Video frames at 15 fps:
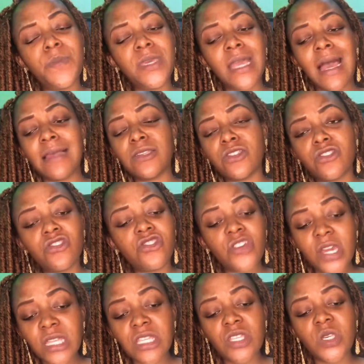as
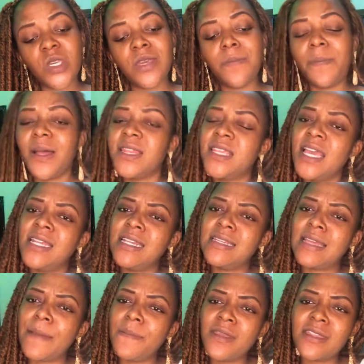stretchy, but then it
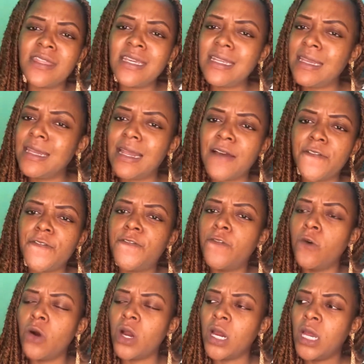can be thin enough
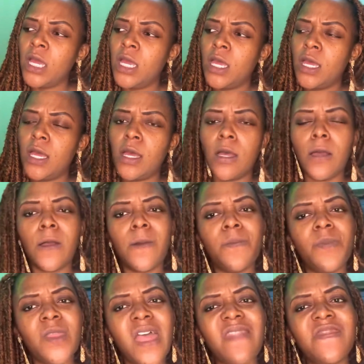for
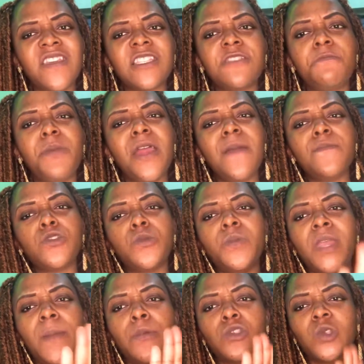the sperm to be
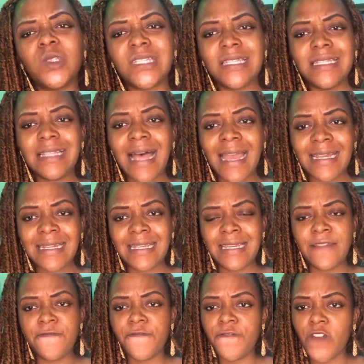able to slide
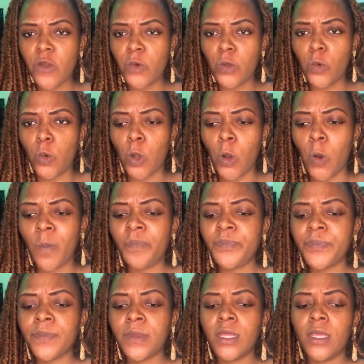in very well.
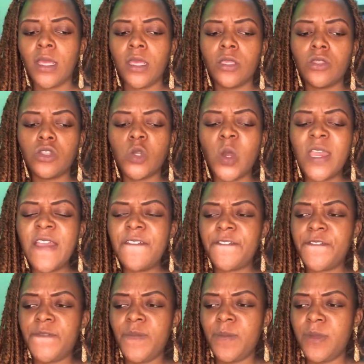So
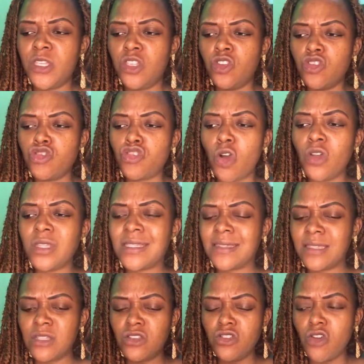if you
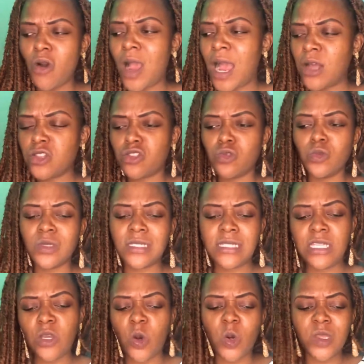don't know how to
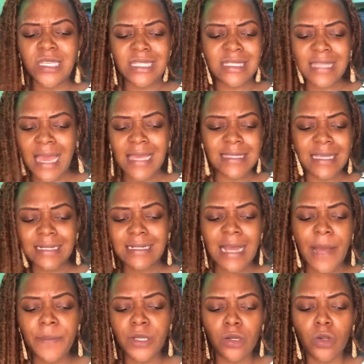see all these signs that
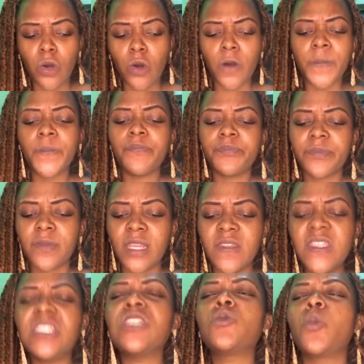come along,
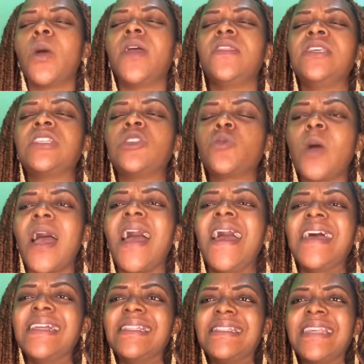this is where
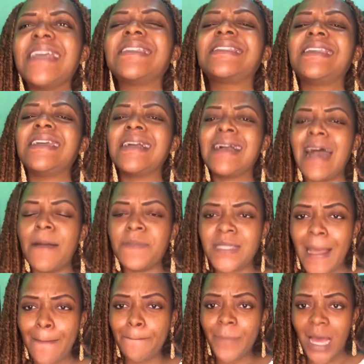testing comes
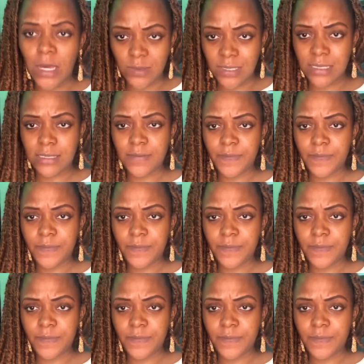about.